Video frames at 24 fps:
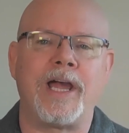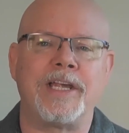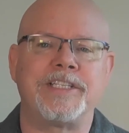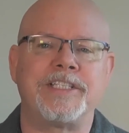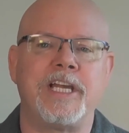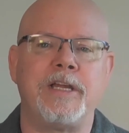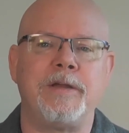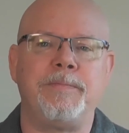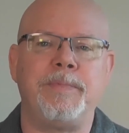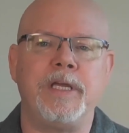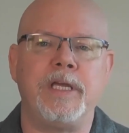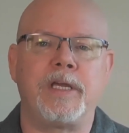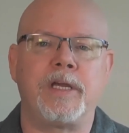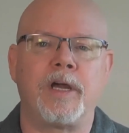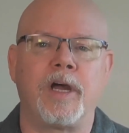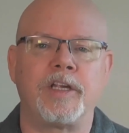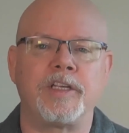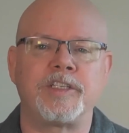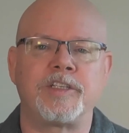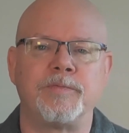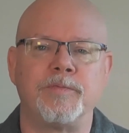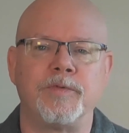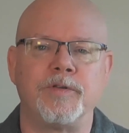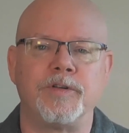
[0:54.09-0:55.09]
SAP
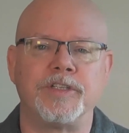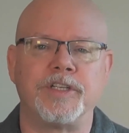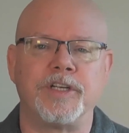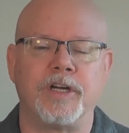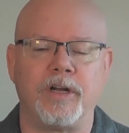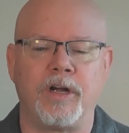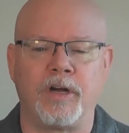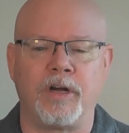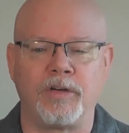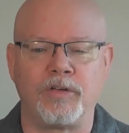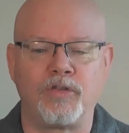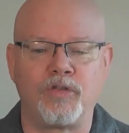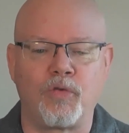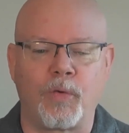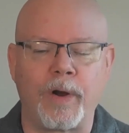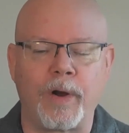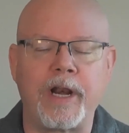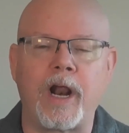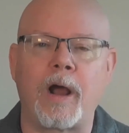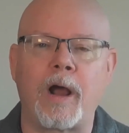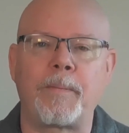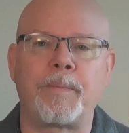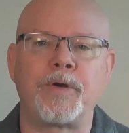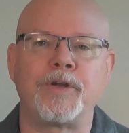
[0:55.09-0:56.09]
customers a great
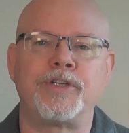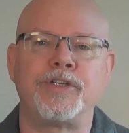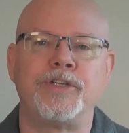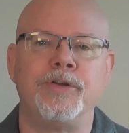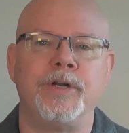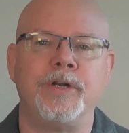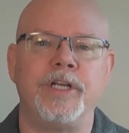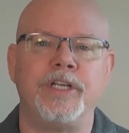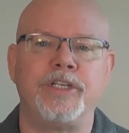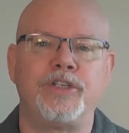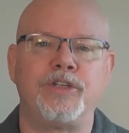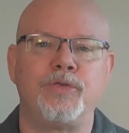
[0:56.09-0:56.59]
opportunity